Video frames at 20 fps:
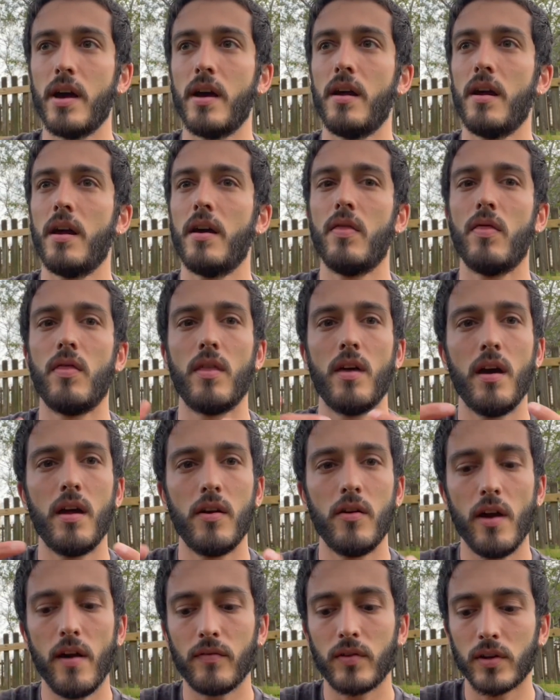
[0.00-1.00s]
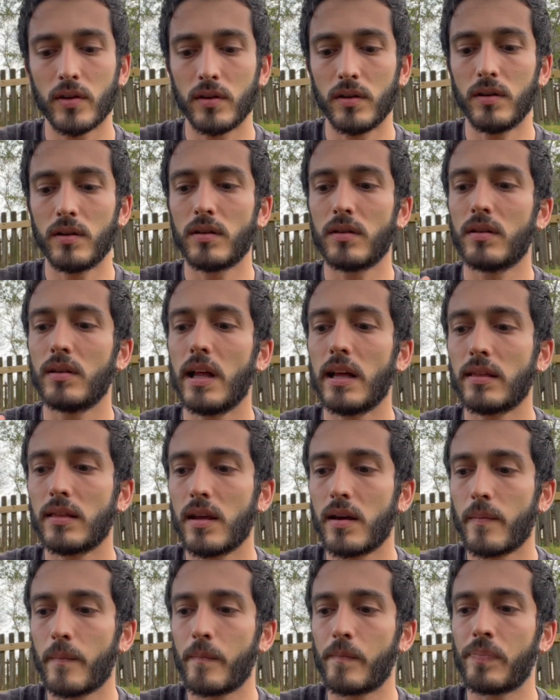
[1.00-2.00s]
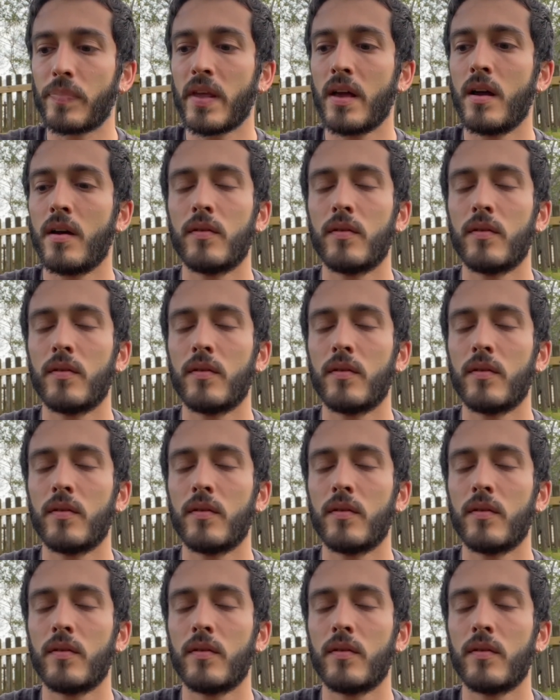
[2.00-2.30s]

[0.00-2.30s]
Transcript: and you have to let them,